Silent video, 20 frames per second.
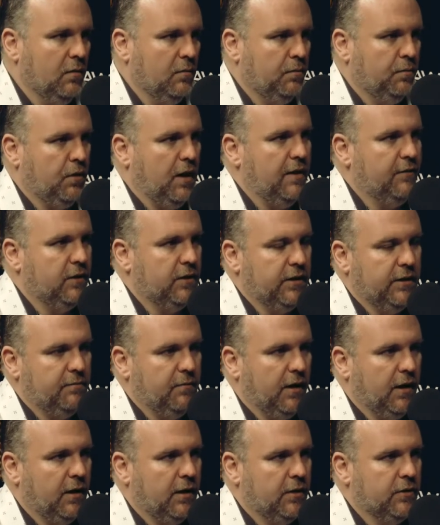privately
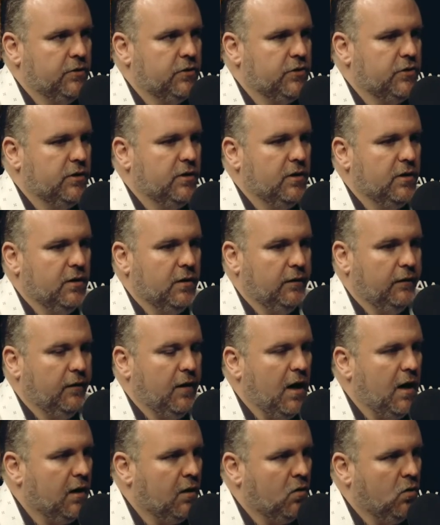managed,
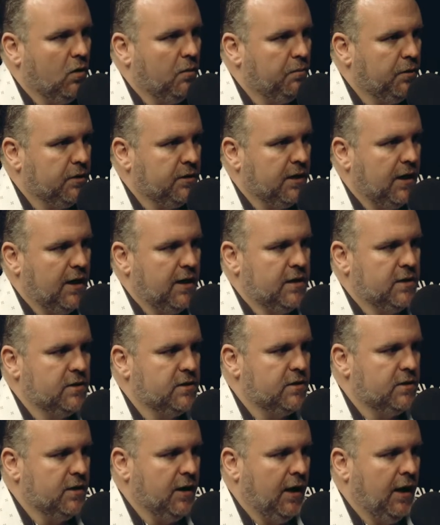not
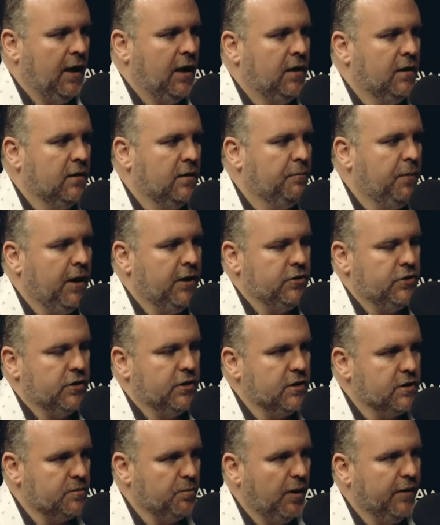corporatized, and the
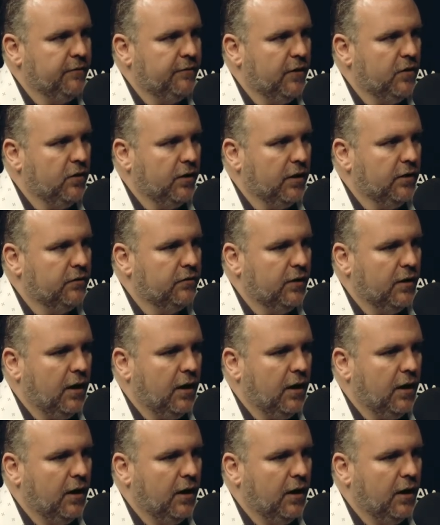patient is my focus.